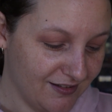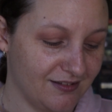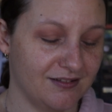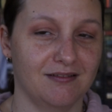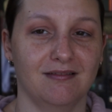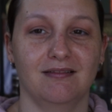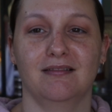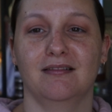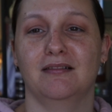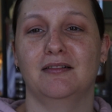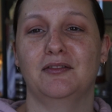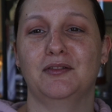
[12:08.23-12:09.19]

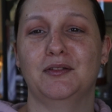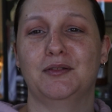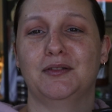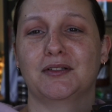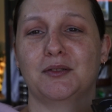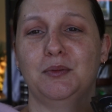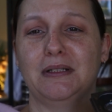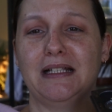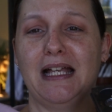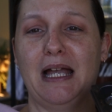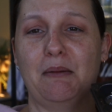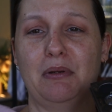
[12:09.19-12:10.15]
Oh, look
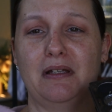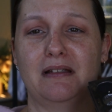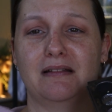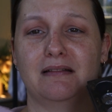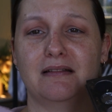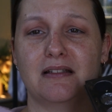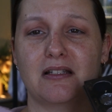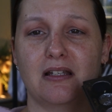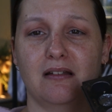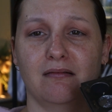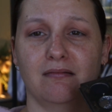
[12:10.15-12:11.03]
what happened.